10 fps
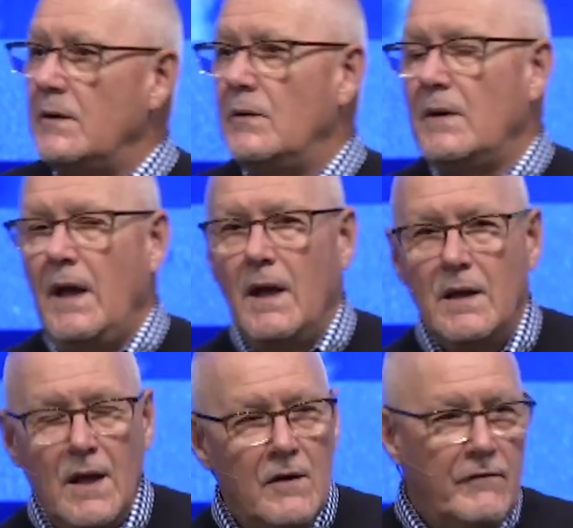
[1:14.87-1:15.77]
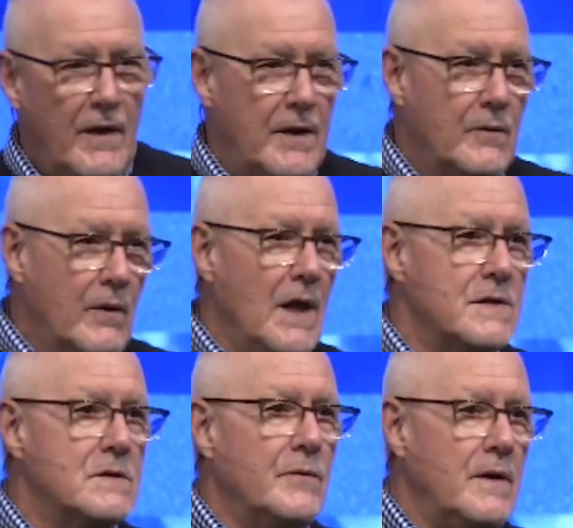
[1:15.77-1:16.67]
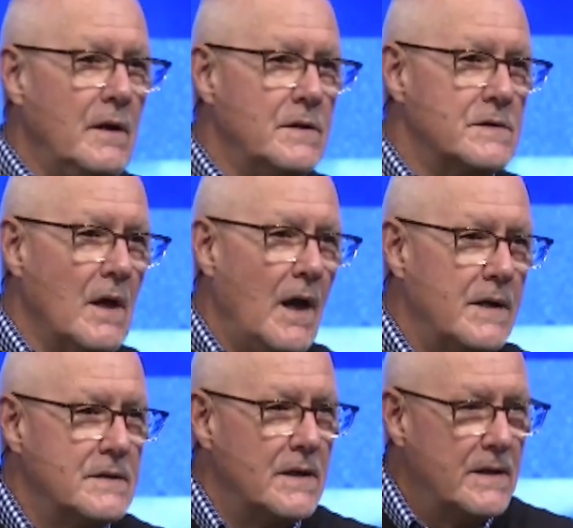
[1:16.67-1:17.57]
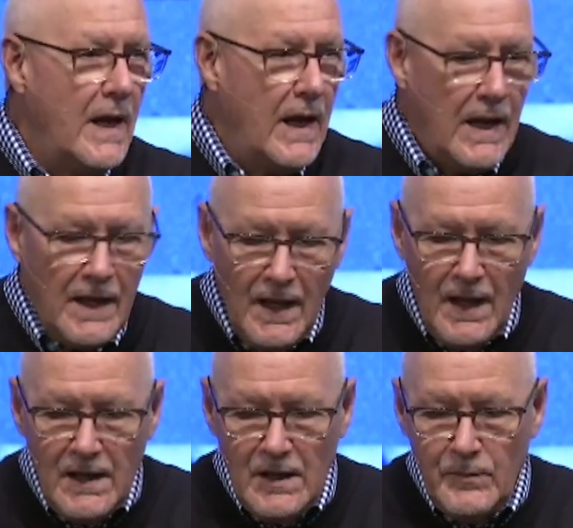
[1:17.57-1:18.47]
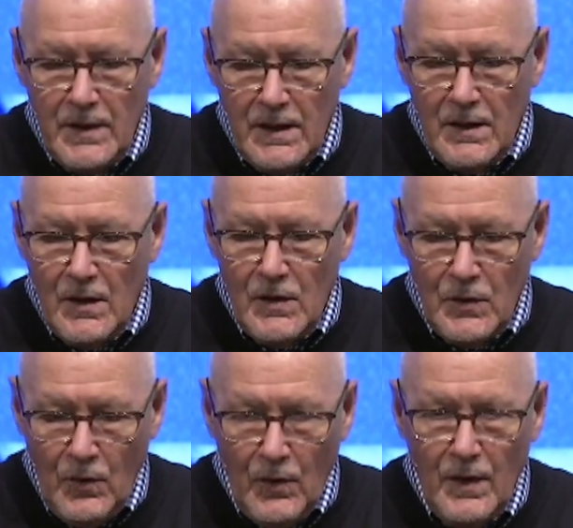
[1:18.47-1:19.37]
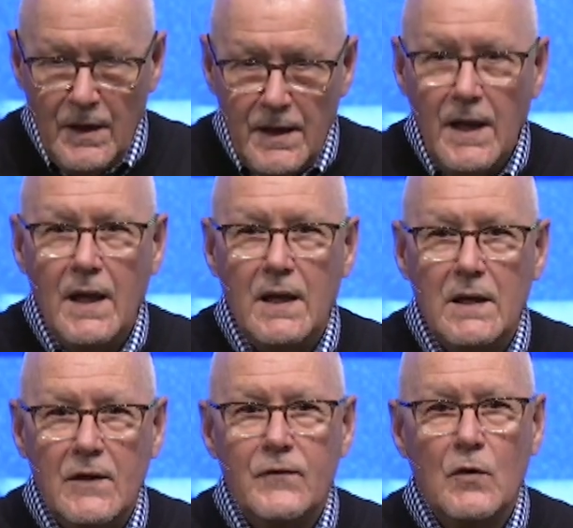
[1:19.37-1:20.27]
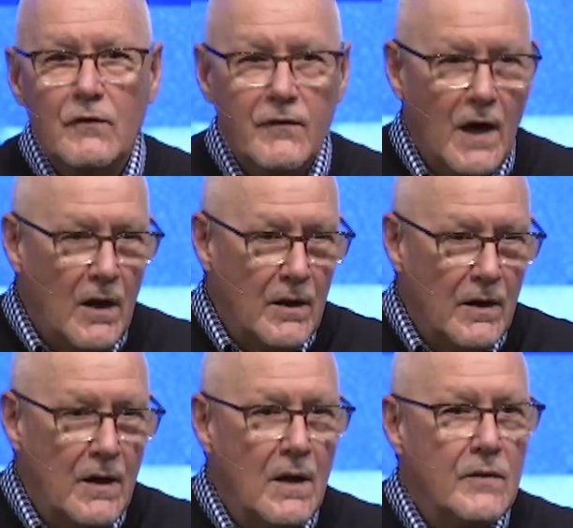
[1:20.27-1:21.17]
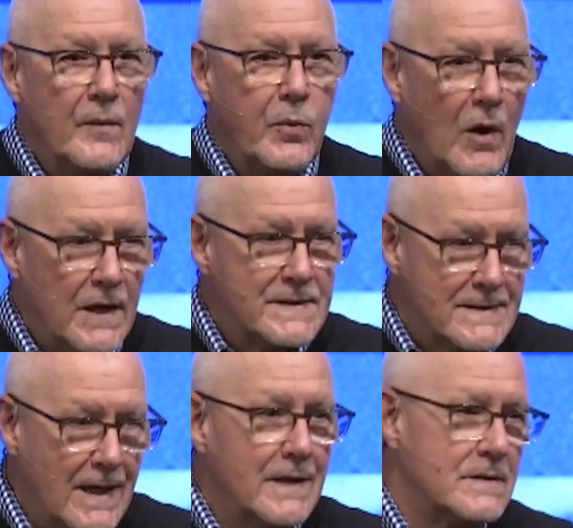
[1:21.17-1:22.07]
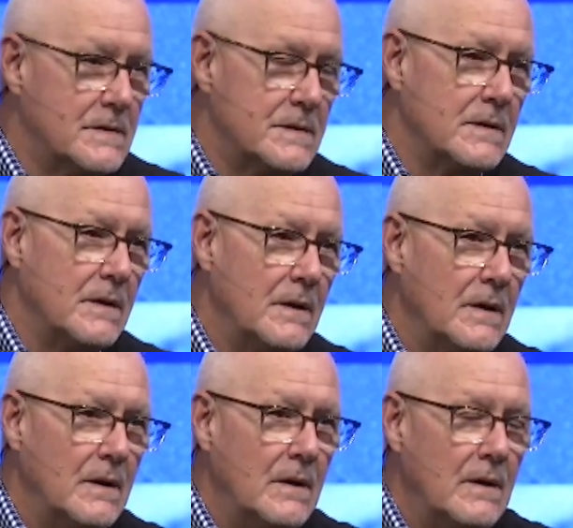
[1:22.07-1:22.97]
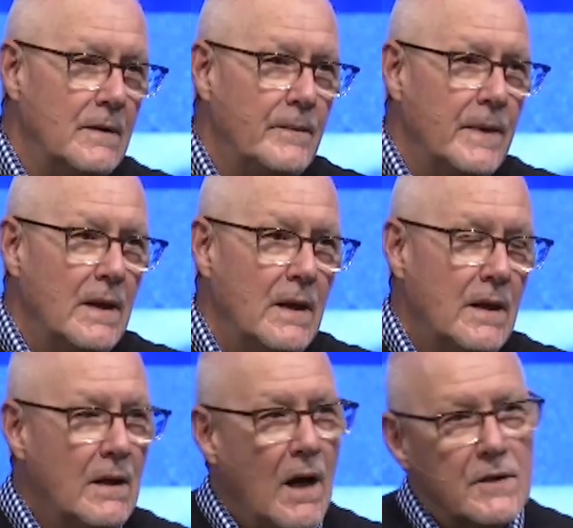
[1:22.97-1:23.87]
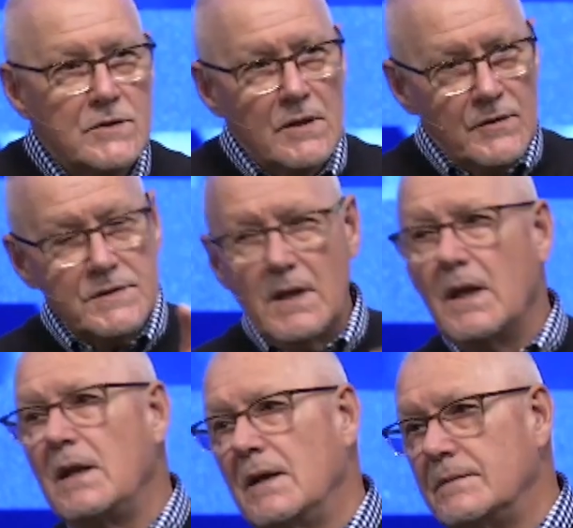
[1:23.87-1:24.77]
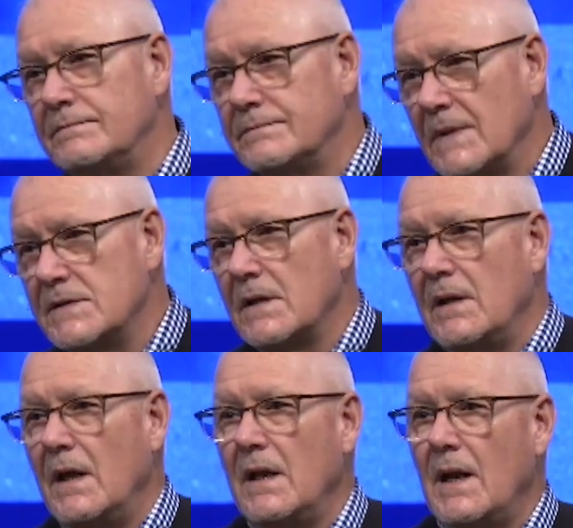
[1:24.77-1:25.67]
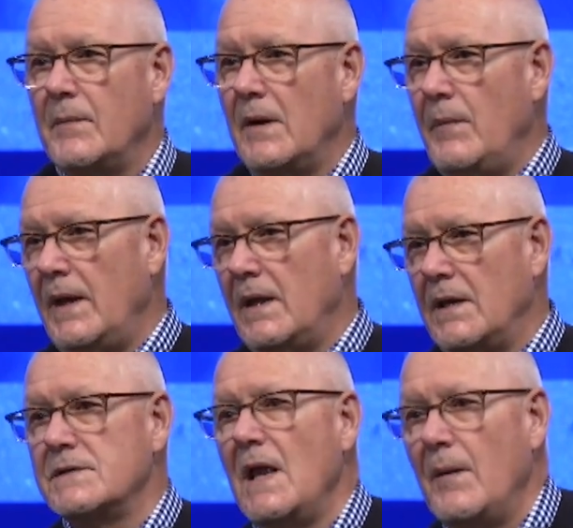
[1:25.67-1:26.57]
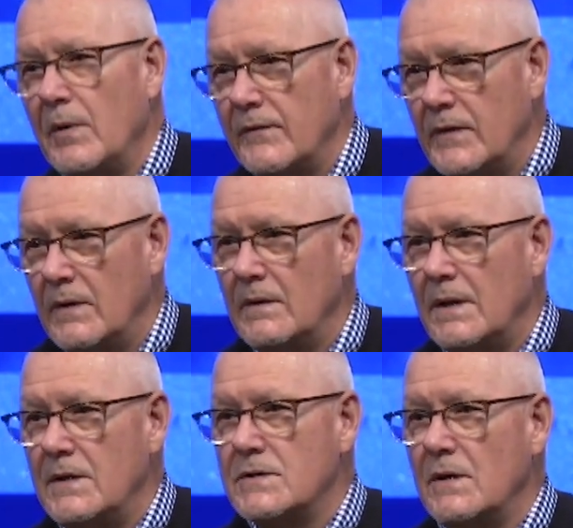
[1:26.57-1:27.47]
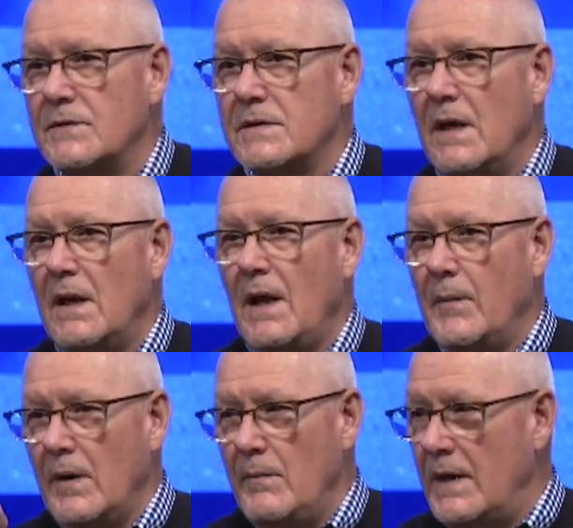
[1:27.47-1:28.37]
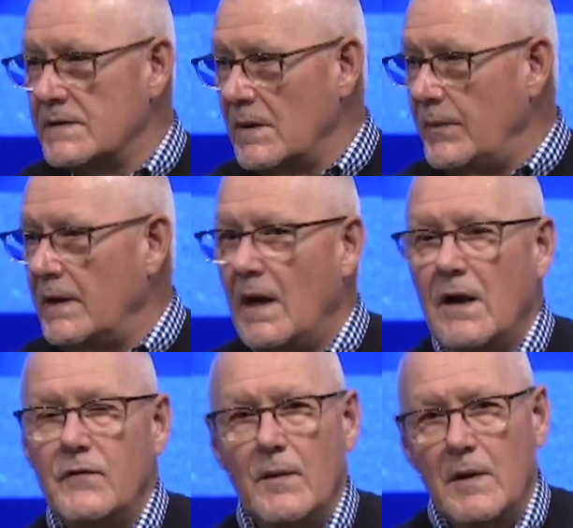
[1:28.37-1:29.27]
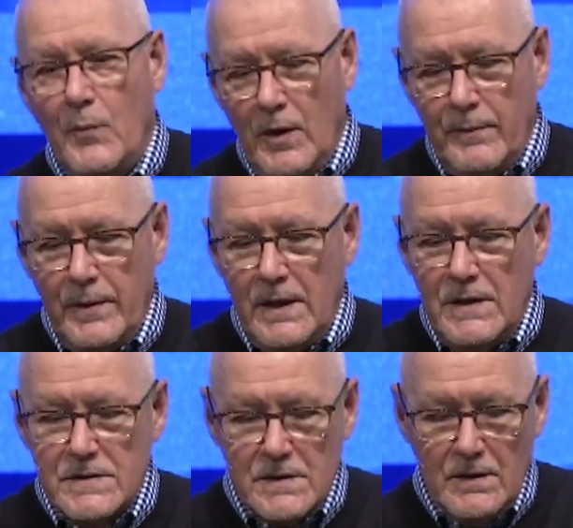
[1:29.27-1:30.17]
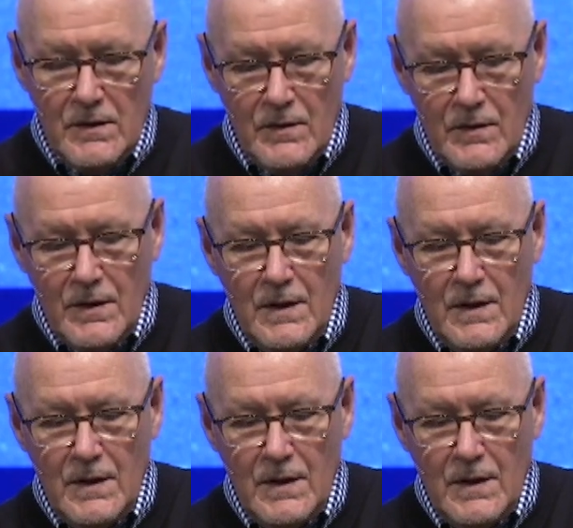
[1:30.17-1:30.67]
and you can't find rest on the inside, today can be your day if you'll follow the process. And God chose Gideon. He said, Gideon, I'm going to make an example of you. And he chose Gideon. I'm going to make something out of you. I'm going to bring peace to you.